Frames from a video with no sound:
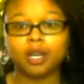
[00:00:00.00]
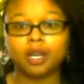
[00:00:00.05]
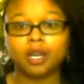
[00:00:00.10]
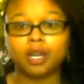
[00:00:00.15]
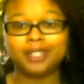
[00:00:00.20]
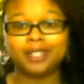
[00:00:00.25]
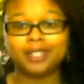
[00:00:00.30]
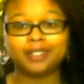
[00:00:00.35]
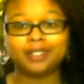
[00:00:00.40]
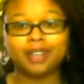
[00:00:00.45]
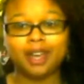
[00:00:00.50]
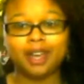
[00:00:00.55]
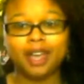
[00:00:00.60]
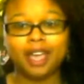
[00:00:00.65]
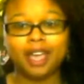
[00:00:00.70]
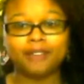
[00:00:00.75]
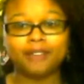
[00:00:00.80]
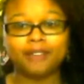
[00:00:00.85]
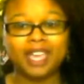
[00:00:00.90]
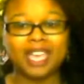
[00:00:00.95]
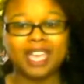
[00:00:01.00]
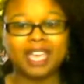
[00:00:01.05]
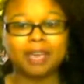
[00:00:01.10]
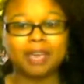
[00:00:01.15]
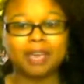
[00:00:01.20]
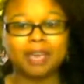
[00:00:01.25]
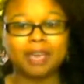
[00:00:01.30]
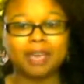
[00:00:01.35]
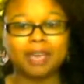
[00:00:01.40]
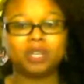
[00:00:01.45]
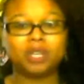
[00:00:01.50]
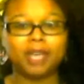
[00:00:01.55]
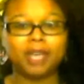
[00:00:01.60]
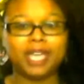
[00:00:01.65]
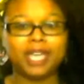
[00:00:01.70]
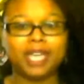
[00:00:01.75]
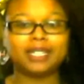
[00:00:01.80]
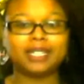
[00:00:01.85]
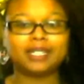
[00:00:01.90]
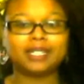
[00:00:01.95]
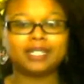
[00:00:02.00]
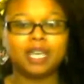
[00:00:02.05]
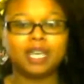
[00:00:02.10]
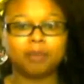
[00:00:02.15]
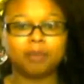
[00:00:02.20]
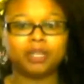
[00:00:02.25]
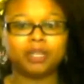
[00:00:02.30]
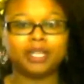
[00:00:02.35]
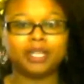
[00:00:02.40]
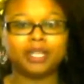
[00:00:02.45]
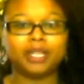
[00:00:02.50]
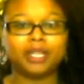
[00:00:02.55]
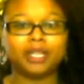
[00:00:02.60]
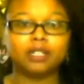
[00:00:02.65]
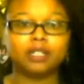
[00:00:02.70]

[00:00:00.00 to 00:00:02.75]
They did not have a pre-made template